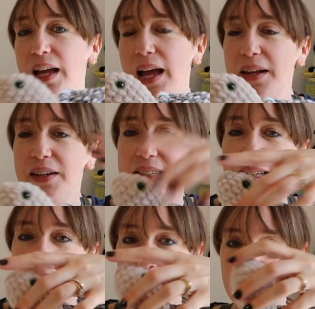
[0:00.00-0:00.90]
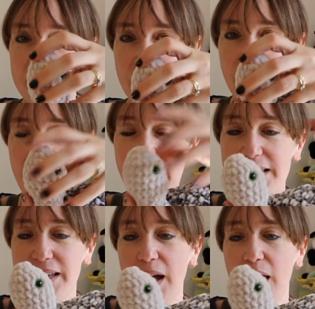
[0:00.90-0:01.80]
and I tipped the
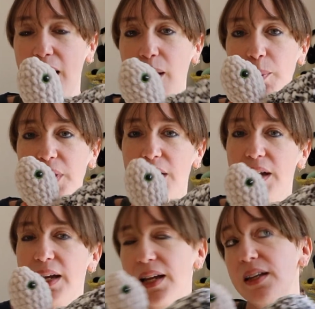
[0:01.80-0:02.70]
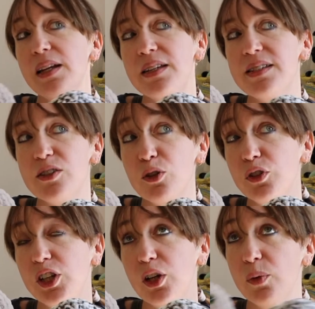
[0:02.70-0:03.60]
head up in this sort
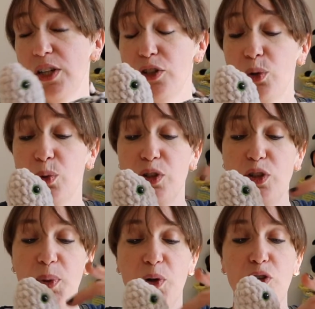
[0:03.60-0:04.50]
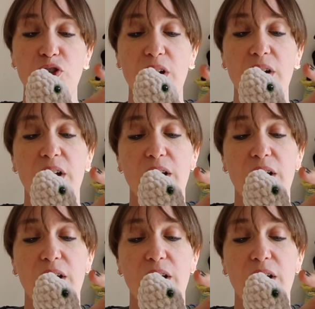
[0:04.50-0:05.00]
of curious tortoise posture